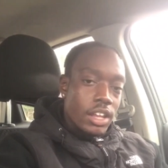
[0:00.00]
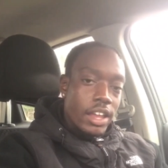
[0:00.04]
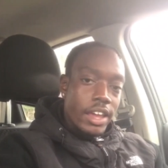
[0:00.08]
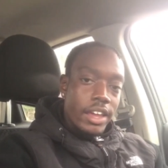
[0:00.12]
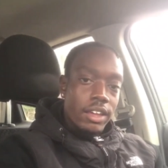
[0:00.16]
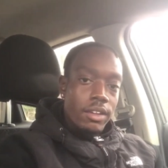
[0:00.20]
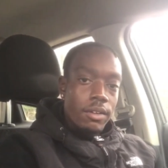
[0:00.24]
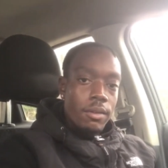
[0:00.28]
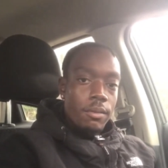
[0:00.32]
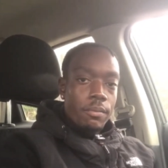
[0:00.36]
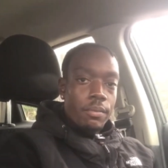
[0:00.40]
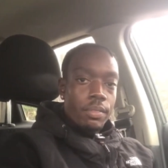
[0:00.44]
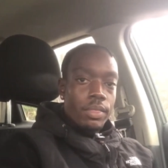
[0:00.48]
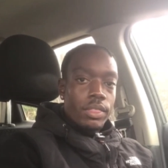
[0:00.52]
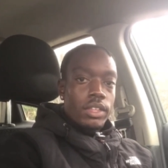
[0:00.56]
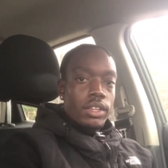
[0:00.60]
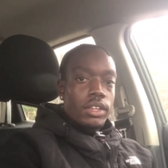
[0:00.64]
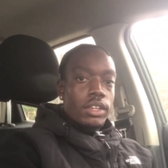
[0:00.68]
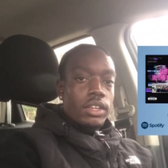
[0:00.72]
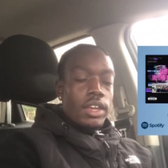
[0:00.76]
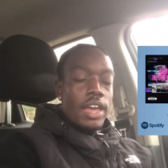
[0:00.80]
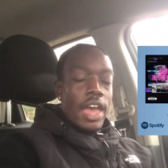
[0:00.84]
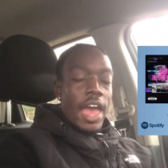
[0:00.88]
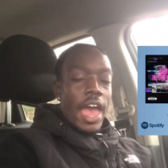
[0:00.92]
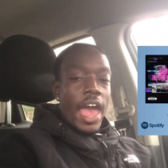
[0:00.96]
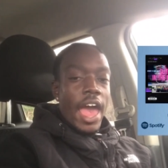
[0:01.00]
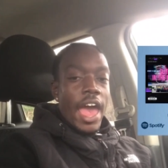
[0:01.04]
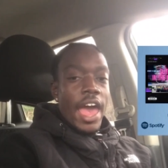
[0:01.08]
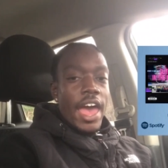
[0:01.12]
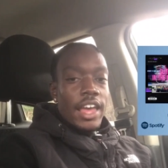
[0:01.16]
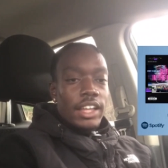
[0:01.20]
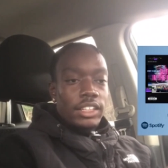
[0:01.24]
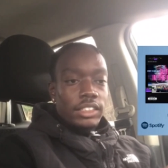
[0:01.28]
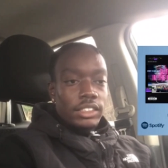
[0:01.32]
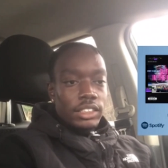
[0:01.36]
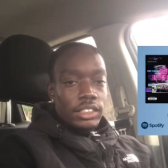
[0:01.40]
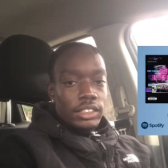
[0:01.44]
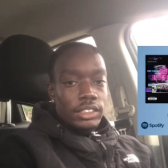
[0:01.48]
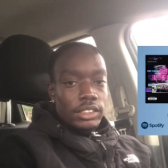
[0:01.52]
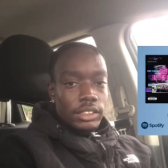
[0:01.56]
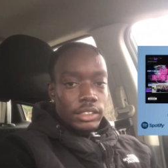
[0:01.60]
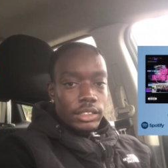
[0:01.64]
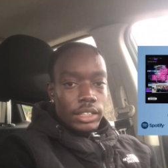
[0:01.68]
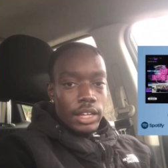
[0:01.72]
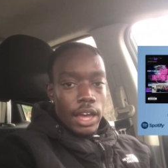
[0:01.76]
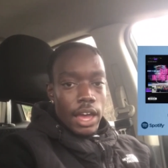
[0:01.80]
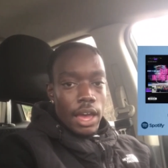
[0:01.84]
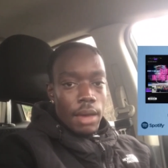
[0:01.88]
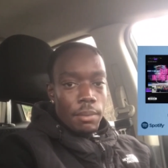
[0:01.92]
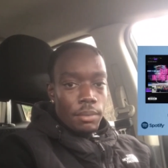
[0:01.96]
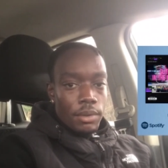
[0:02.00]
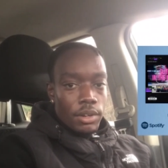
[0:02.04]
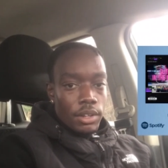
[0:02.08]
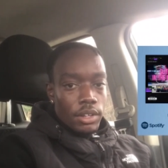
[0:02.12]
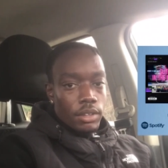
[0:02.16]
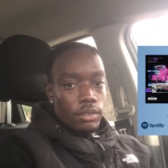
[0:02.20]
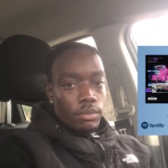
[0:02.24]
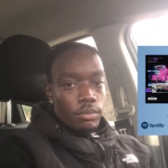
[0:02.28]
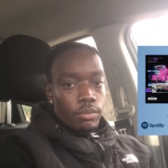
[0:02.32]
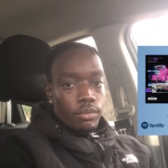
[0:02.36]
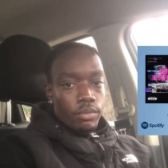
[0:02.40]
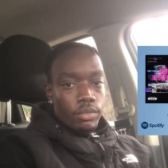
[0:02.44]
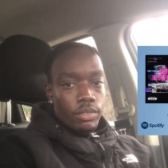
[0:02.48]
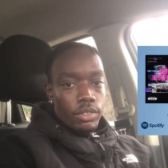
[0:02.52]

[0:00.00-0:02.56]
Like, as this is happening,